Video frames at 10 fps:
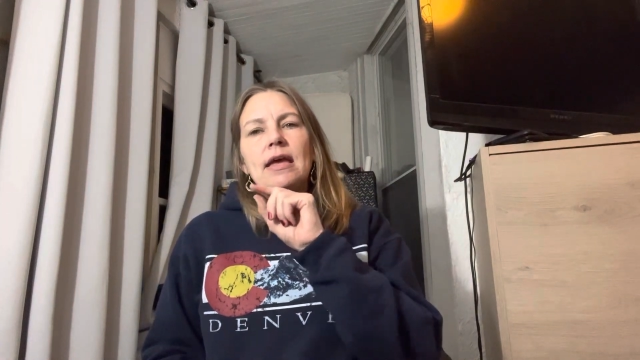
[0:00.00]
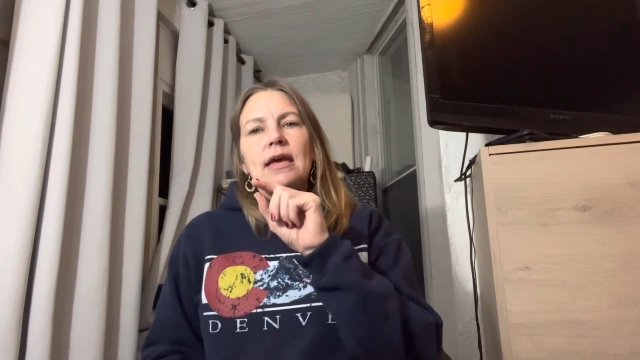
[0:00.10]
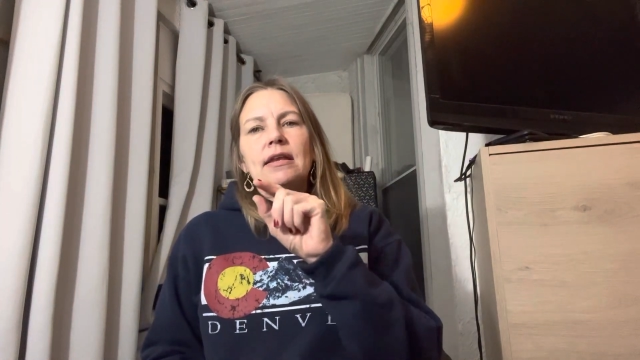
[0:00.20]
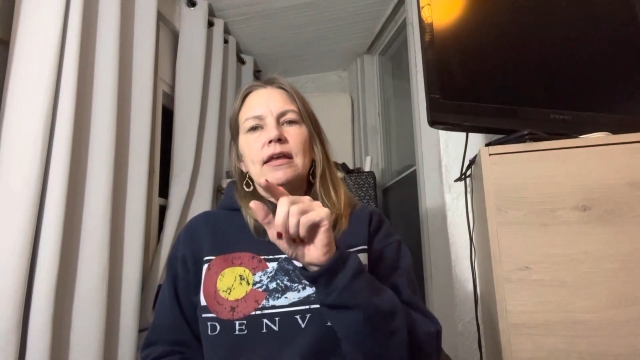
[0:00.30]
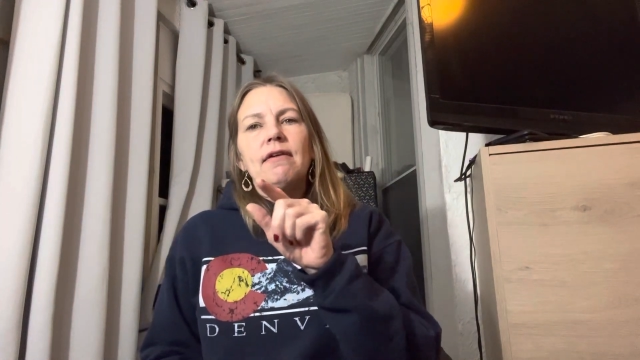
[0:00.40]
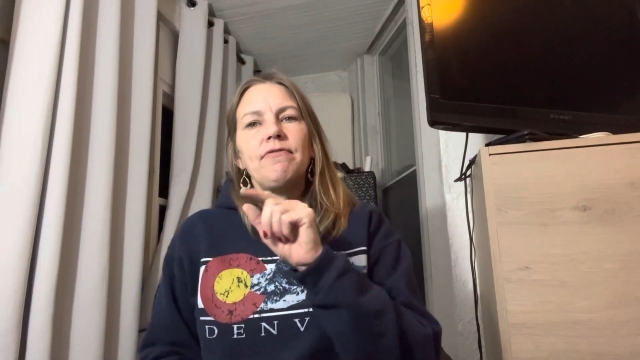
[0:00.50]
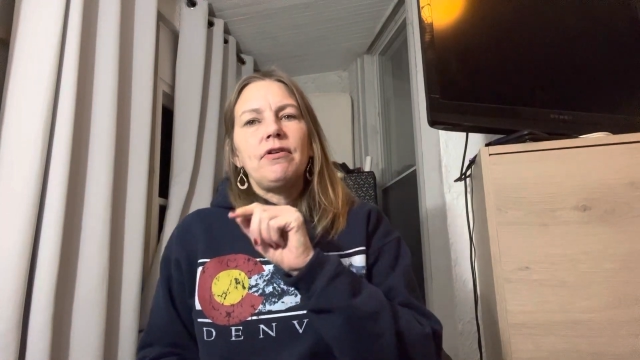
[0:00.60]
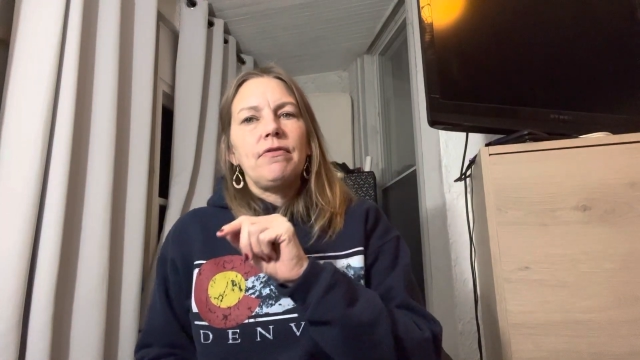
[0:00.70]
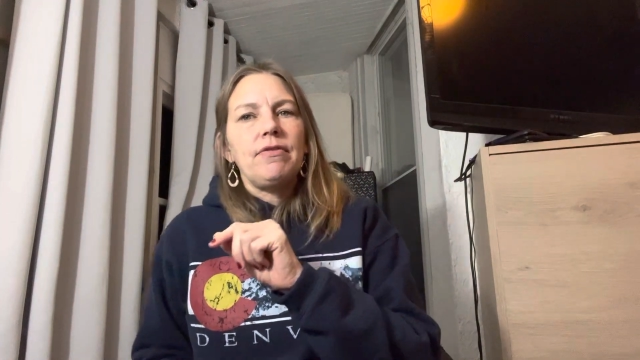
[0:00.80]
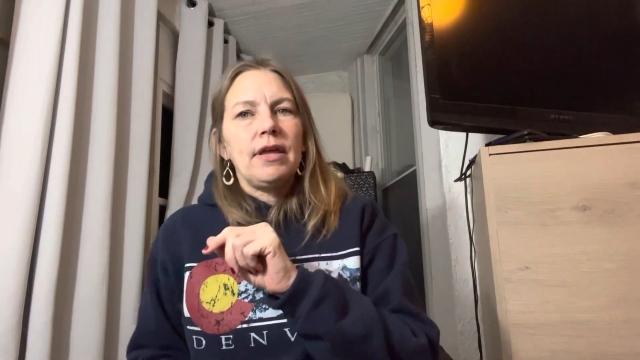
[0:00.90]
and if
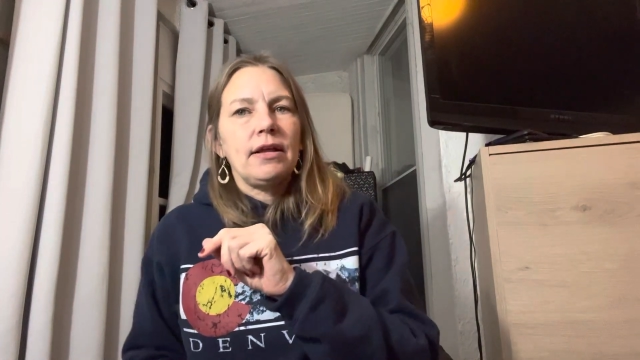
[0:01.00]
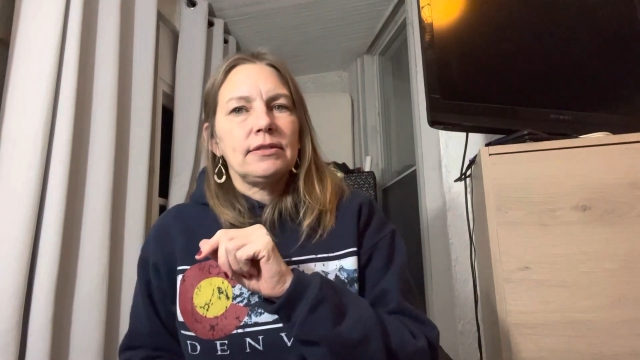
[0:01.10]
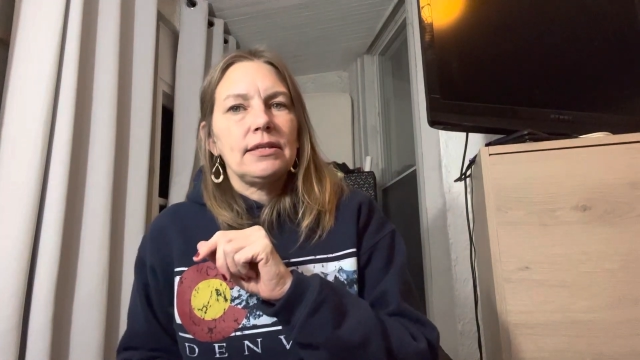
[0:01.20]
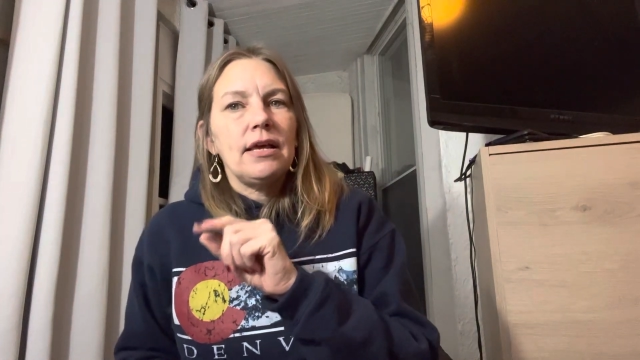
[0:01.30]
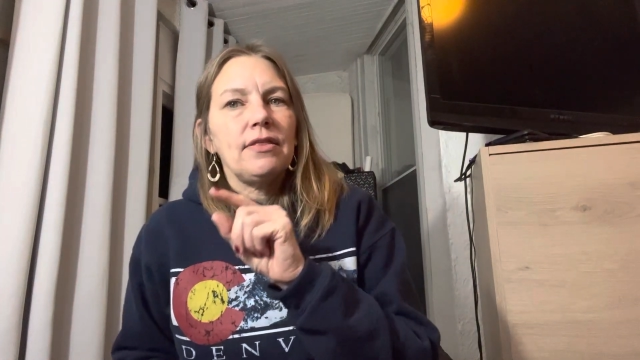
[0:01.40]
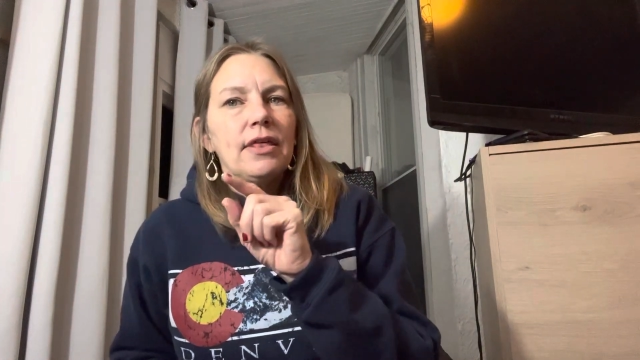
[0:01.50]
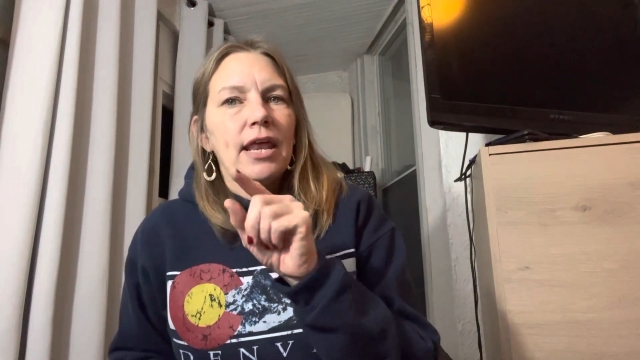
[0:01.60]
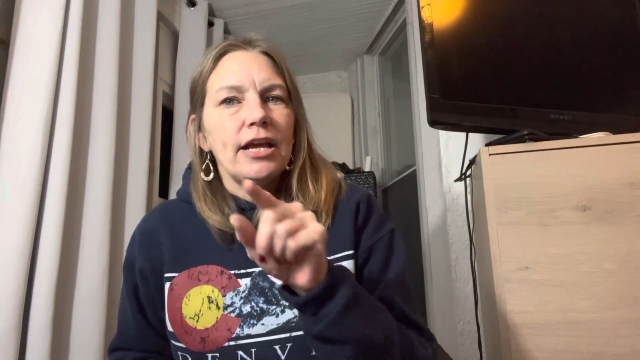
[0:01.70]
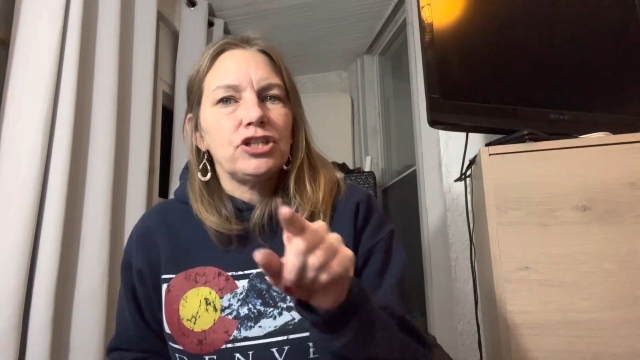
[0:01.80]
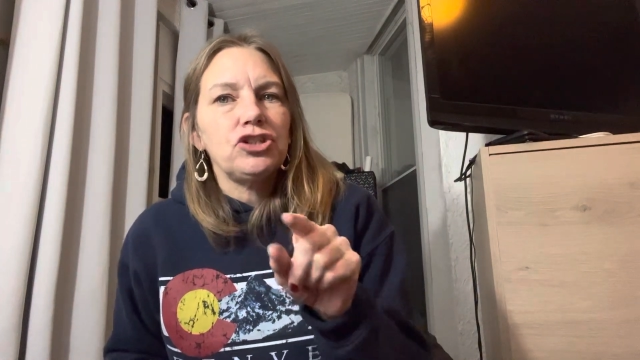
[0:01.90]
they're things that
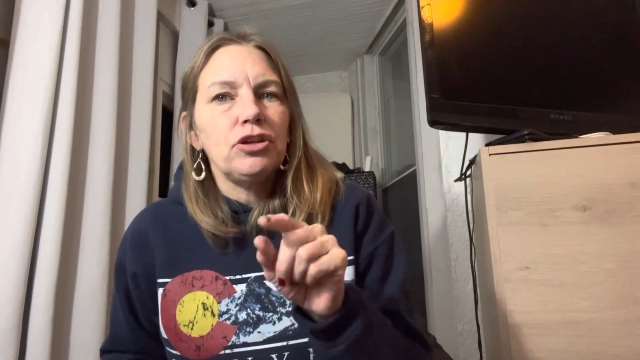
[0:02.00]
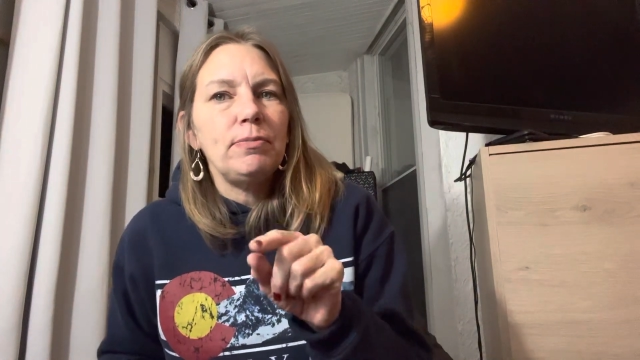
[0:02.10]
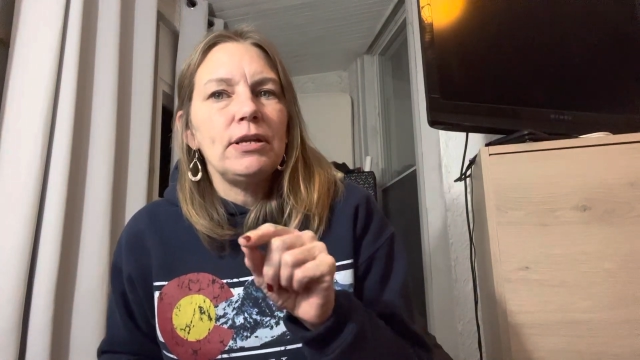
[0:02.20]
I should be